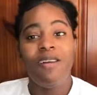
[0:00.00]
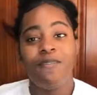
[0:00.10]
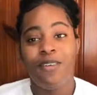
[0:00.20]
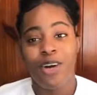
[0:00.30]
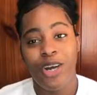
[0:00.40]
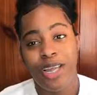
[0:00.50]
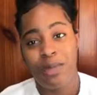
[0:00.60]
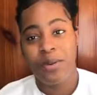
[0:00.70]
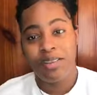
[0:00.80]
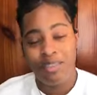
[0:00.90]
for the
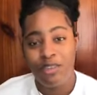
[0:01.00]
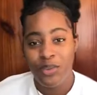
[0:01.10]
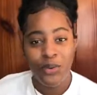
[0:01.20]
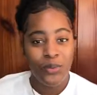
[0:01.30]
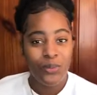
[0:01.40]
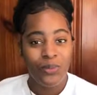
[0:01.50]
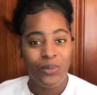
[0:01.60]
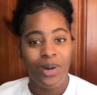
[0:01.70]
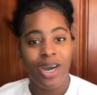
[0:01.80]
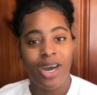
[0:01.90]
persons
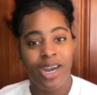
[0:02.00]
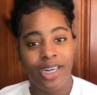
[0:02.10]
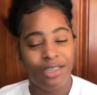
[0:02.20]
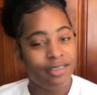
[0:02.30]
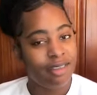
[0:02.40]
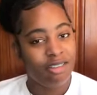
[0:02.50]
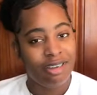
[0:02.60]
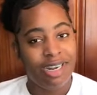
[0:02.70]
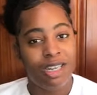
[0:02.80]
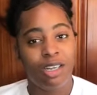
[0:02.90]
who are new to this
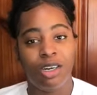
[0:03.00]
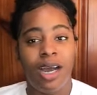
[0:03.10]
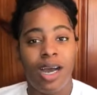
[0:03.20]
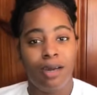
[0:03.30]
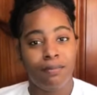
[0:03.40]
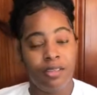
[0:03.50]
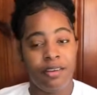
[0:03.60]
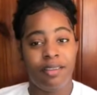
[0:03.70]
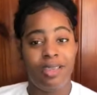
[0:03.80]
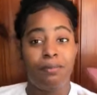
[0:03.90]
channel, or if you're
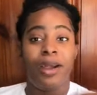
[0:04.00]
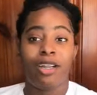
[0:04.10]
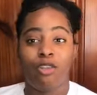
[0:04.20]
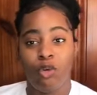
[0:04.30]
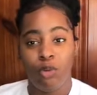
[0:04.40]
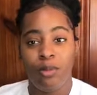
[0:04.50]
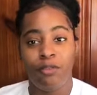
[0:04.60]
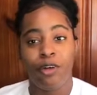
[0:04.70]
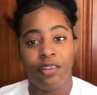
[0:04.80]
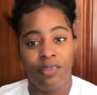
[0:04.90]
seeing part 2
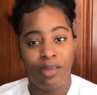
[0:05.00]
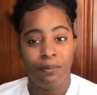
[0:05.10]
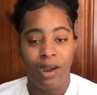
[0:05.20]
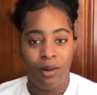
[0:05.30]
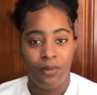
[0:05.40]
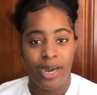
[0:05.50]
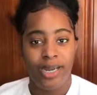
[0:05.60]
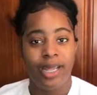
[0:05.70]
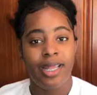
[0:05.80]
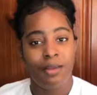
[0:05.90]
before seeing part
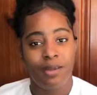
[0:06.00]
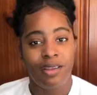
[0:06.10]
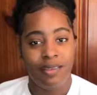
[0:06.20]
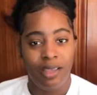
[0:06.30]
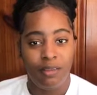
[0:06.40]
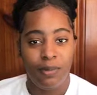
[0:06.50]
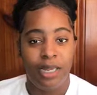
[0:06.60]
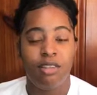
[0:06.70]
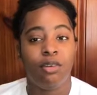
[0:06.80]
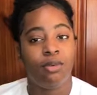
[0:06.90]
1, let me just
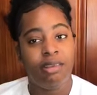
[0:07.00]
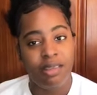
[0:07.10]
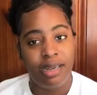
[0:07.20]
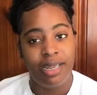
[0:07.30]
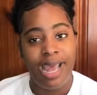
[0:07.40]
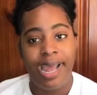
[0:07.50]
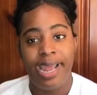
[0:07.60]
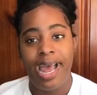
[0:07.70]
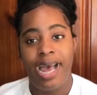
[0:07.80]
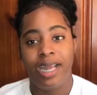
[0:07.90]
explain. So recently I
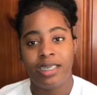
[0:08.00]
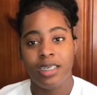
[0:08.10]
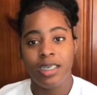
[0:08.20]
had